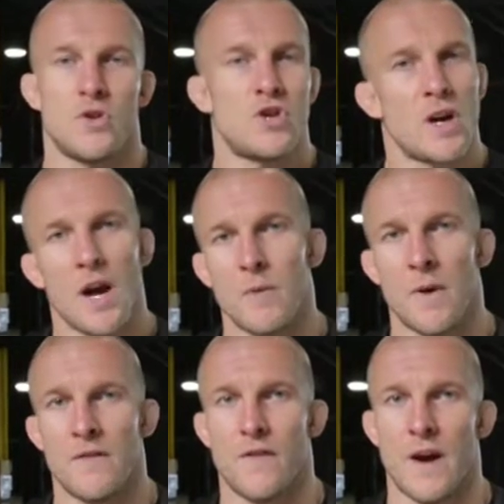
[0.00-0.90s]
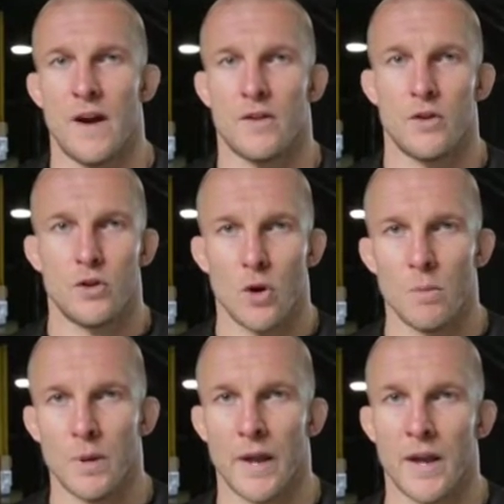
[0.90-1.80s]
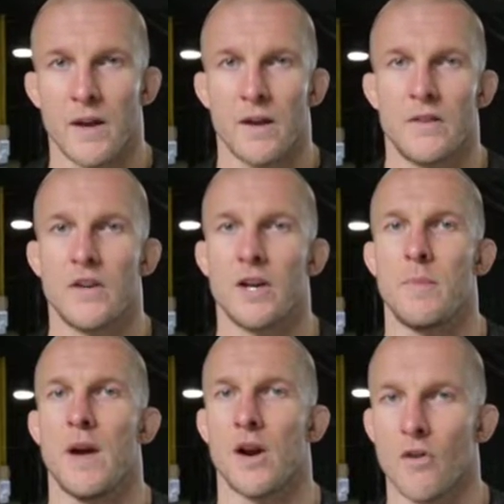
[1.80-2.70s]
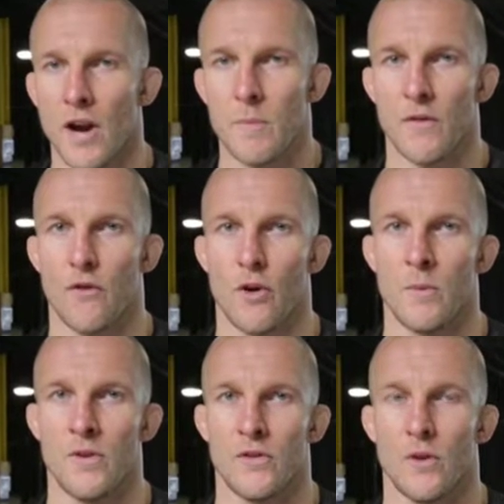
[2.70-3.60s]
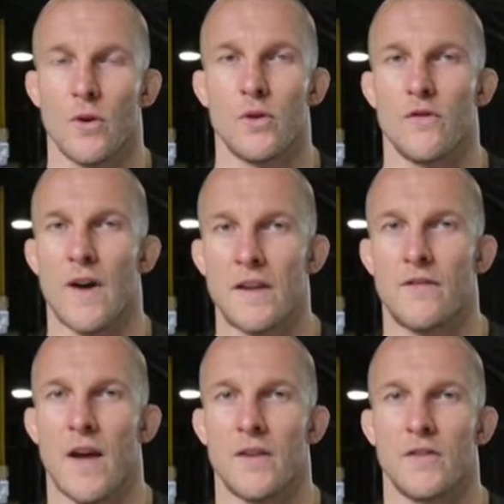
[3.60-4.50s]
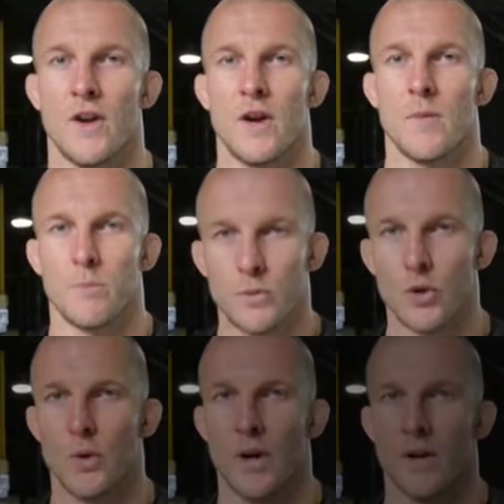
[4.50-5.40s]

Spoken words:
Check out my fight, don't blink. It's gonna be a great performance. All you fight fans, tune